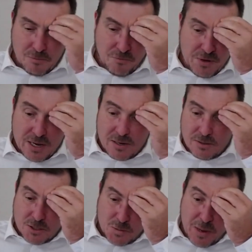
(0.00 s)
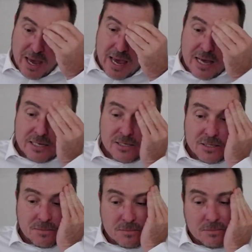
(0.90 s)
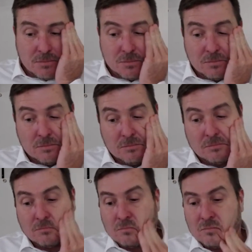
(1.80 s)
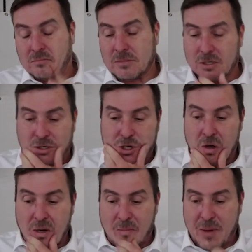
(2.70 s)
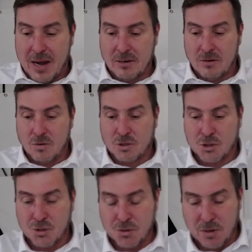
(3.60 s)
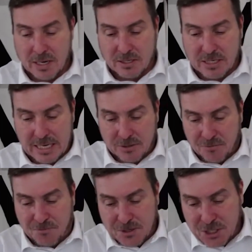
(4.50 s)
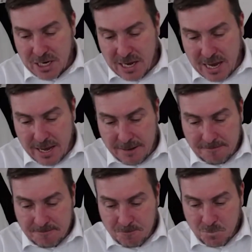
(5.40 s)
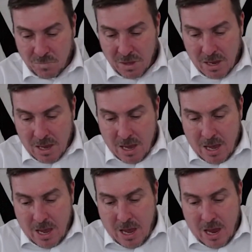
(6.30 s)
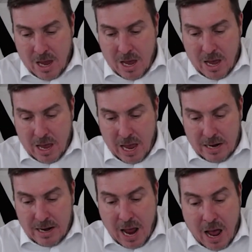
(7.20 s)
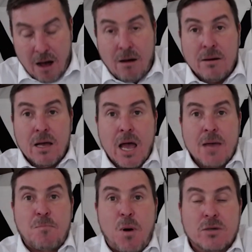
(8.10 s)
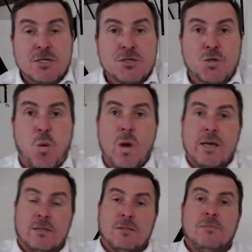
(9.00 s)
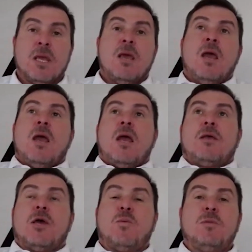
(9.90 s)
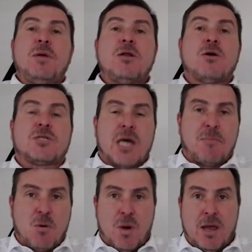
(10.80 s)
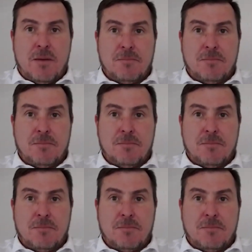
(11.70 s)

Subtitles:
vehicle spares, a solar panel or two, a set of fishing gear, and now a potter's wheel. There will be no Tupperware.